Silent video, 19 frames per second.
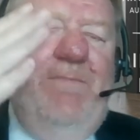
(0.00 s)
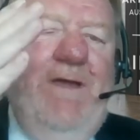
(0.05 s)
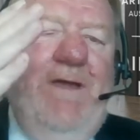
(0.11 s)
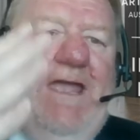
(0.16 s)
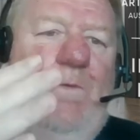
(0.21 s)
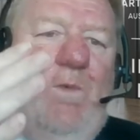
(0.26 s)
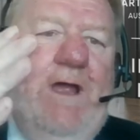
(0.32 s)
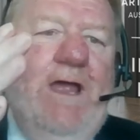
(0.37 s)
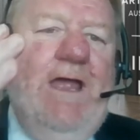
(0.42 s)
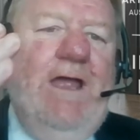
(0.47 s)

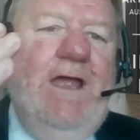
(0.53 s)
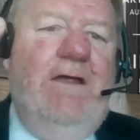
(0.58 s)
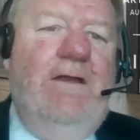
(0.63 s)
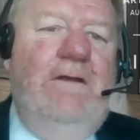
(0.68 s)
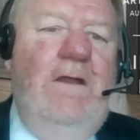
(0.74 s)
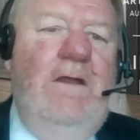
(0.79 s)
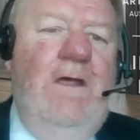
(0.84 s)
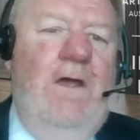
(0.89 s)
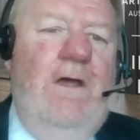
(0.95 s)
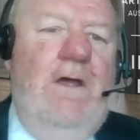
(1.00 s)

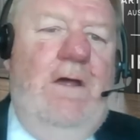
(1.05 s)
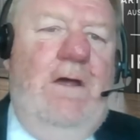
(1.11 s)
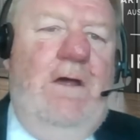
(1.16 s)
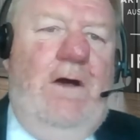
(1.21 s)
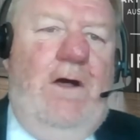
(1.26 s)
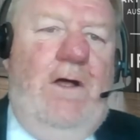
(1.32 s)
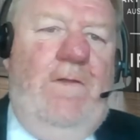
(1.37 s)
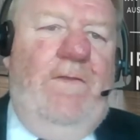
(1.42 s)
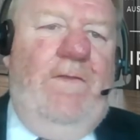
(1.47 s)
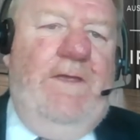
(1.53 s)
bandwagon
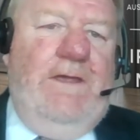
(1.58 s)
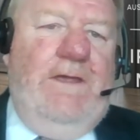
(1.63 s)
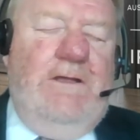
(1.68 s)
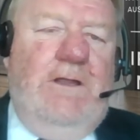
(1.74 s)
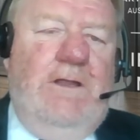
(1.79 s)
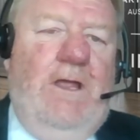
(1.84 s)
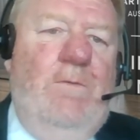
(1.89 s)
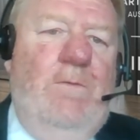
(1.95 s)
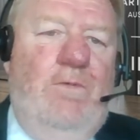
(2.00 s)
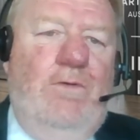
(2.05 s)
on the
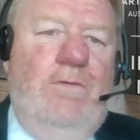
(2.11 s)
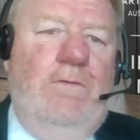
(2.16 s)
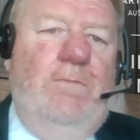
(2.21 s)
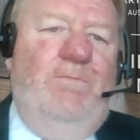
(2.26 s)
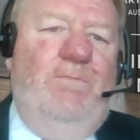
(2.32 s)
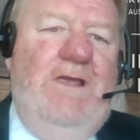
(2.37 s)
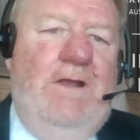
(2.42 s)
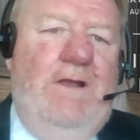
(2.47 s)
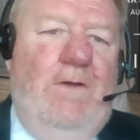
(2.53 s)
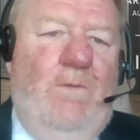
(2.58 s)
global
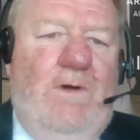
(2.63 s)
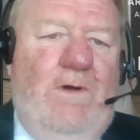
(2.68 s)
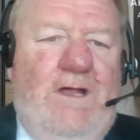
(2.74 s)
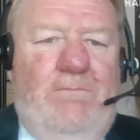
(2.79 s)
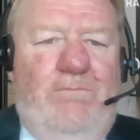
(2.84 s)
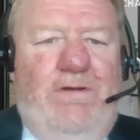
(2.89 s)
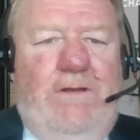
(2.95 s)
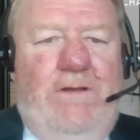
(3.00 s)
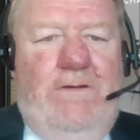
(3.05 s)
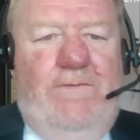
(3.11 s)
Pillar
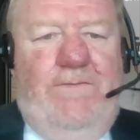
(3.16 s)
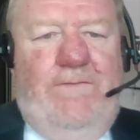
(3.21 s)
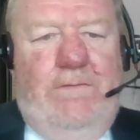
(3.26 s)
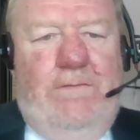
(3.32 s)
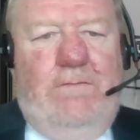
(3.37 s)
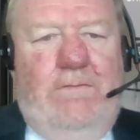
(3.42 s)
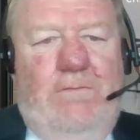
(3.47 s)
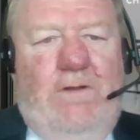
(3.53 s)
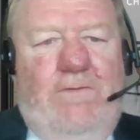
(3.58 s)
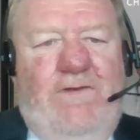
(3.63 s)
1, Pillar
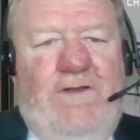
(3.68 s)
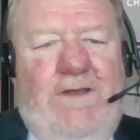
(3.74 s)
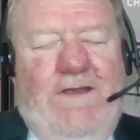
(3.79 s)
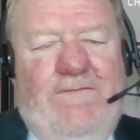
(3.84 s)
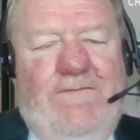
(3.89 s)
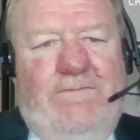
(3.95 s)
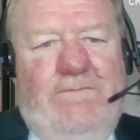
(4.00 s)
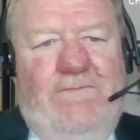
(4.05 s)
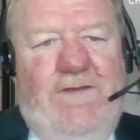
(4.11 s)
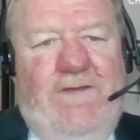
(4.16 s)
2
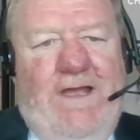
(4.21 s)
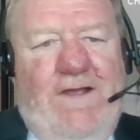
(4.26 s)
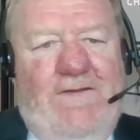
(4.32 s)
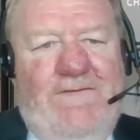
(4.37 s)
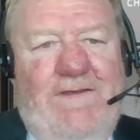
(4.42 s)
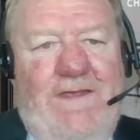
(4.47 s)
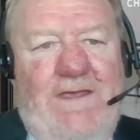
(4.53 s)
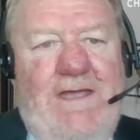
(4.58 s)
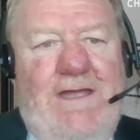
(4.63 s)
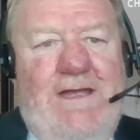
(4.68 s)
multinational
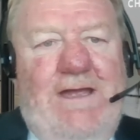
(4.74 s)
tax,